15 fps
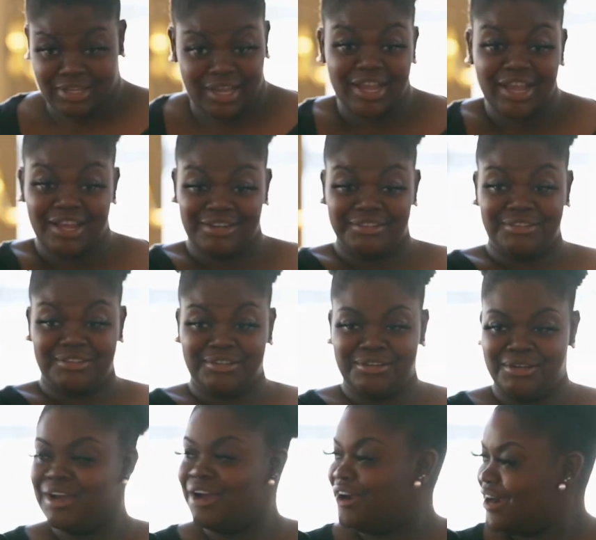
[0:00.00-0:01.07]
Y'all got it?
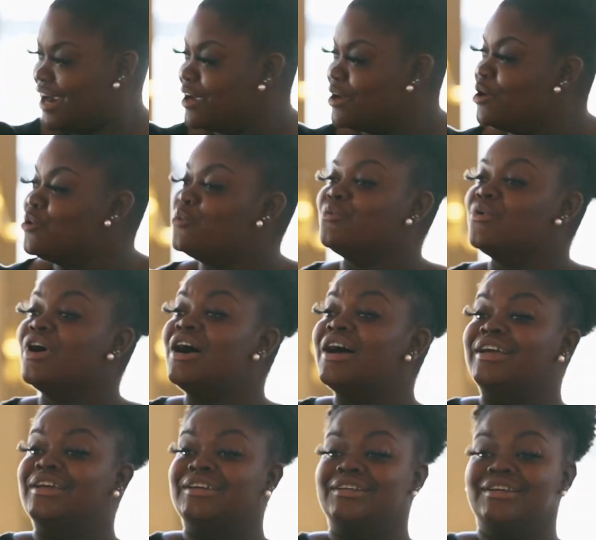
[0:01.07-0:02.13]
All right.
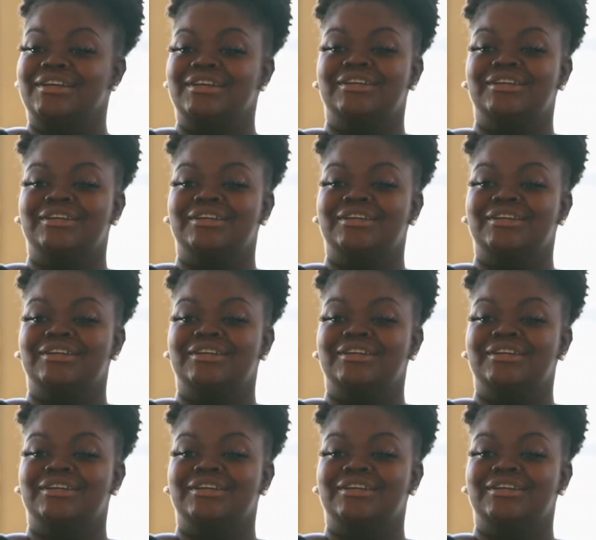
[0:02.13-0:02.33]
One,